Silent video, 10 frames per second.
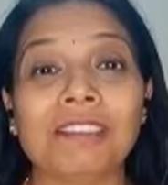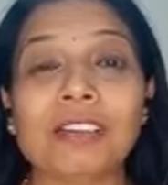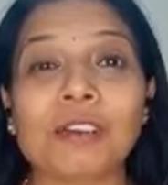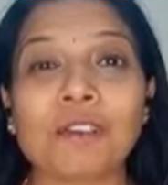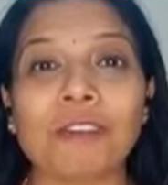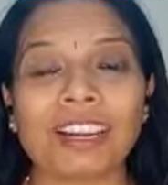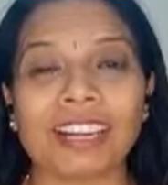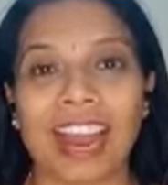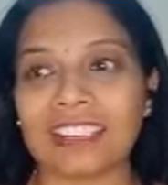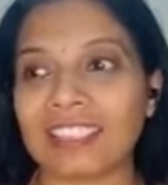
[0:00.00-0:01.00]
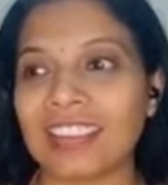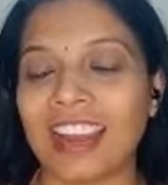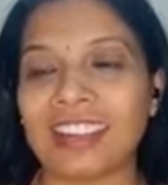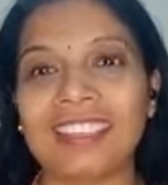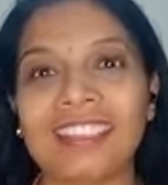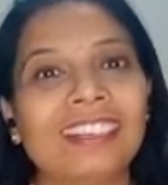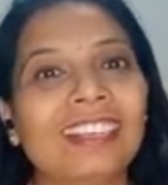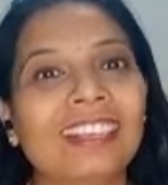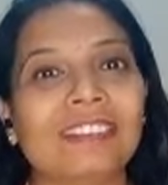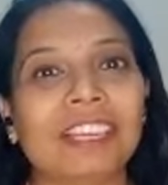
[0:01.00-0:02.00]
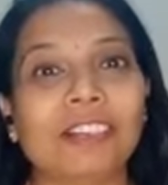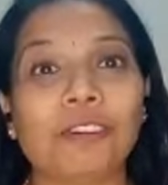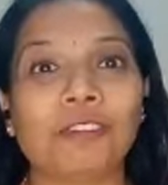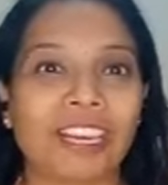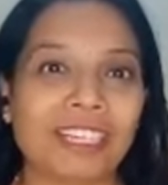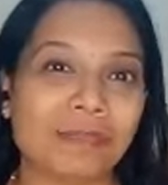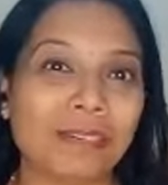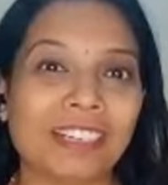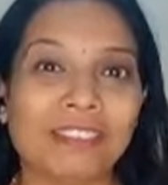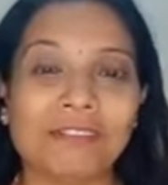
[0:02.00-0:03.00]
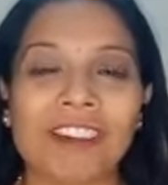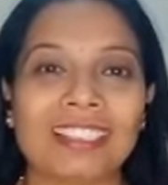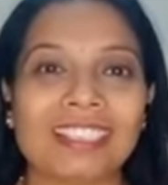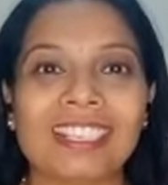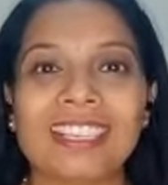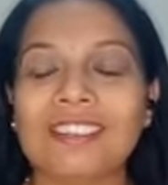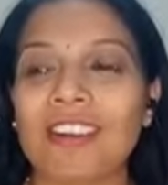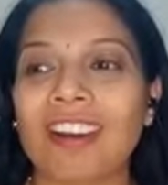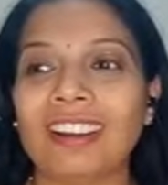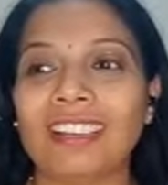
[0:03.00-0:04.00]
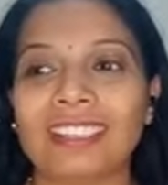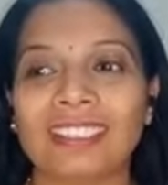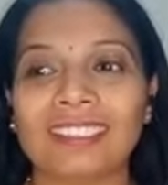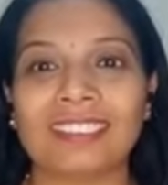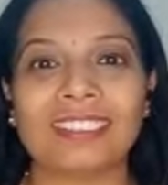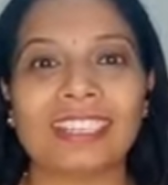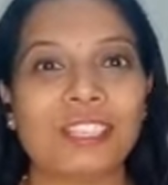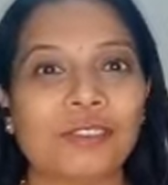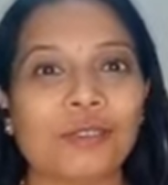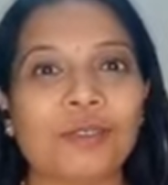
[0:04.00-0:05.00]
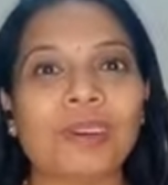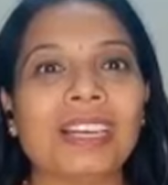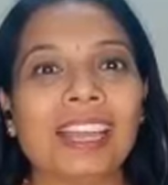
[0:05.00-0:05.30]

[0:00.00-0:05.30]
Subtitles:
We'll go for crash dieting we'll go for intermittent fasting or keto,